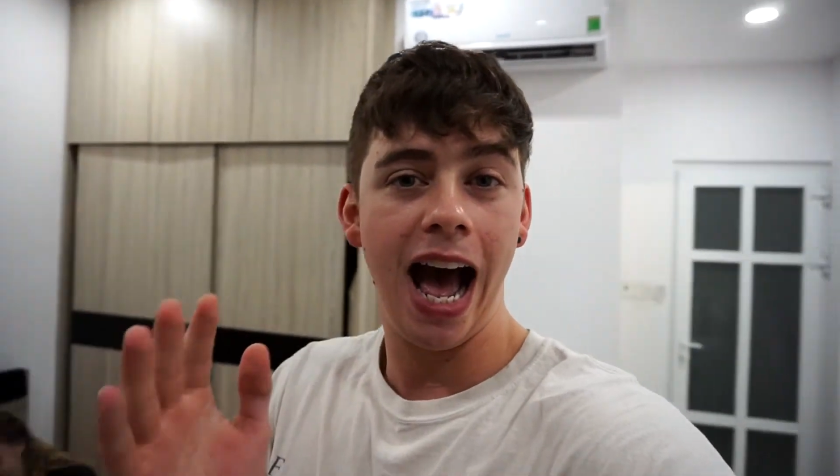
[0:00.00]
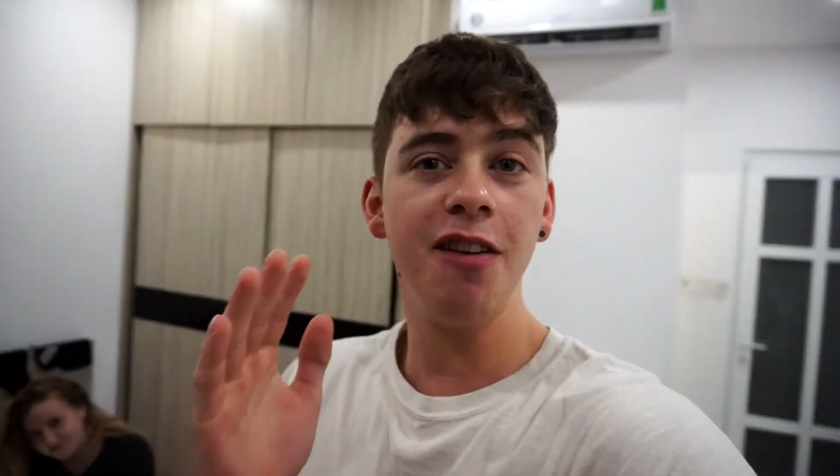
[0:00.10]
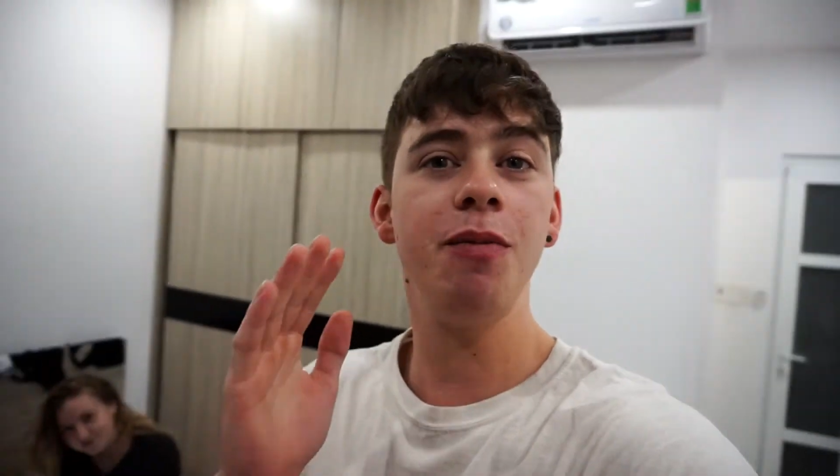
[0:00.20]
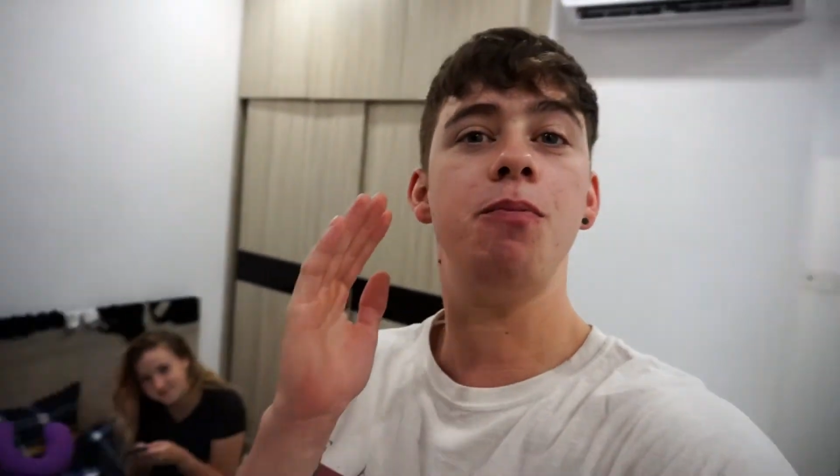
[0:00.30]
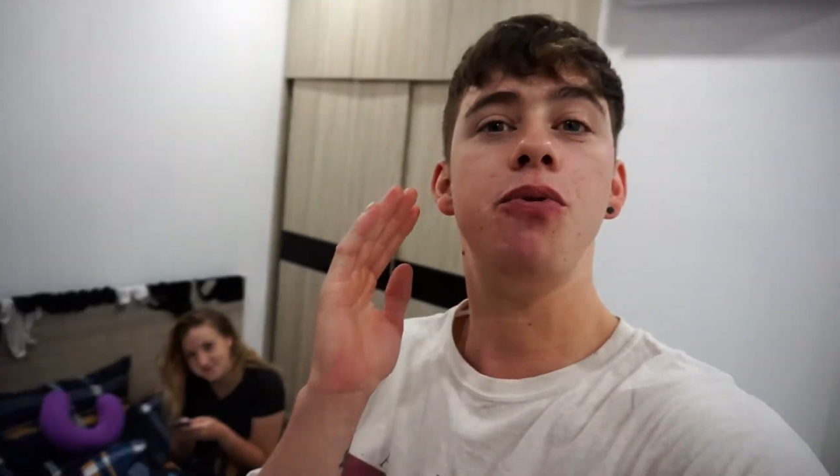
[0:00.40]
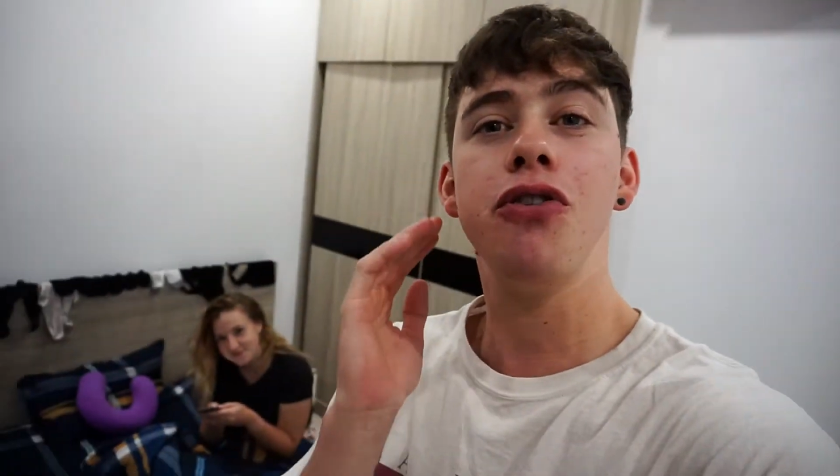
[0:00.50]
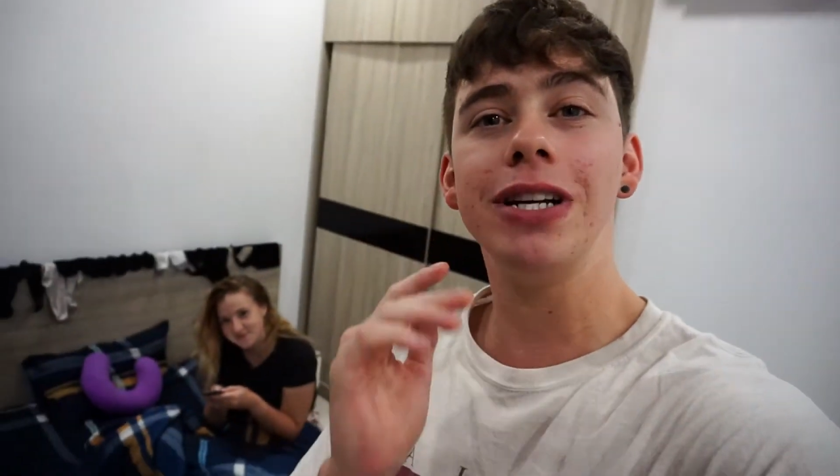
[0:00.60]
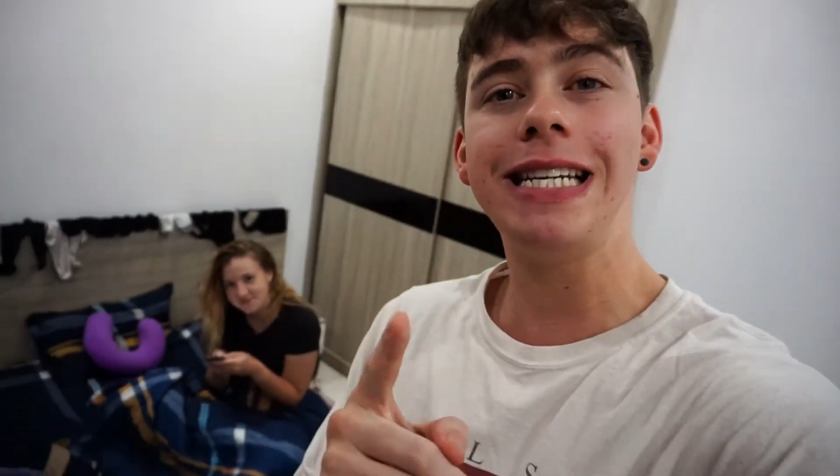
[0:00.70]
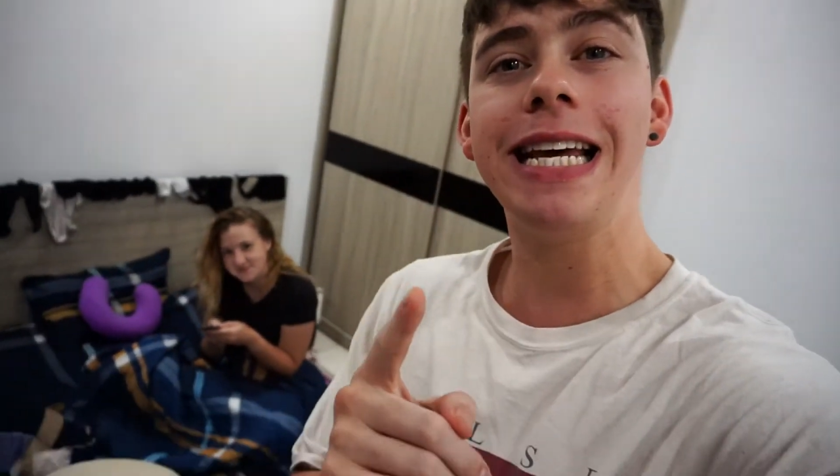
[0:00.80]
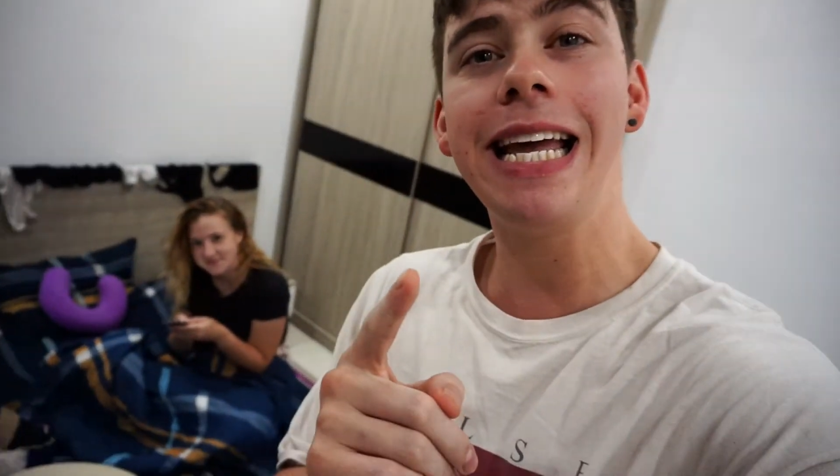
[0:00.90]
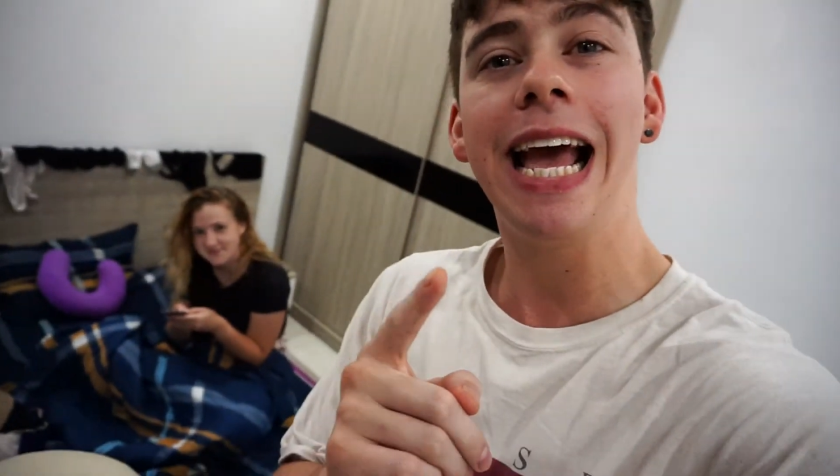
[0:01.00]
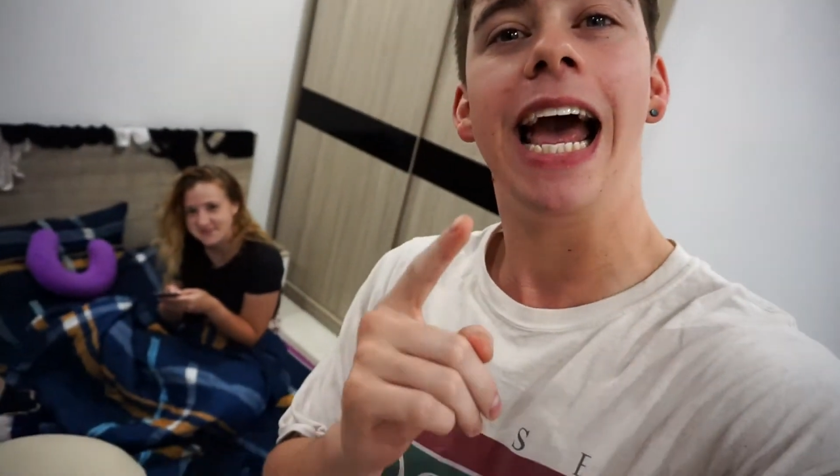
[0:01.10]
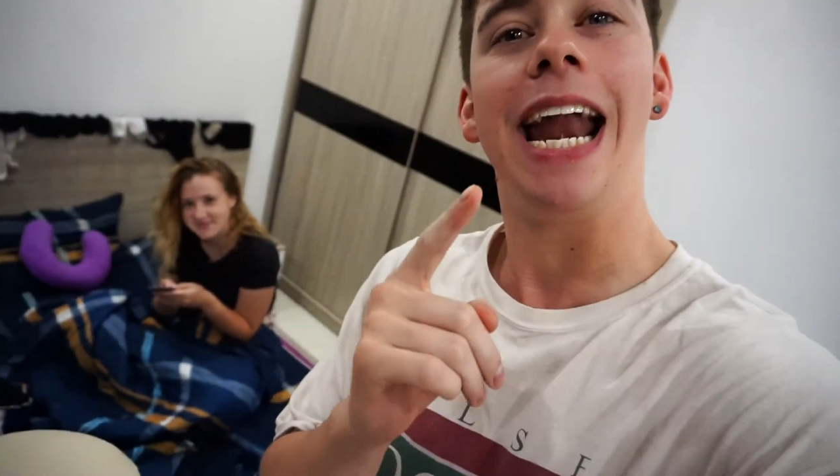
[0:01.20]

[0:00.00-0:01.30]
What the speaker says: I've been pretty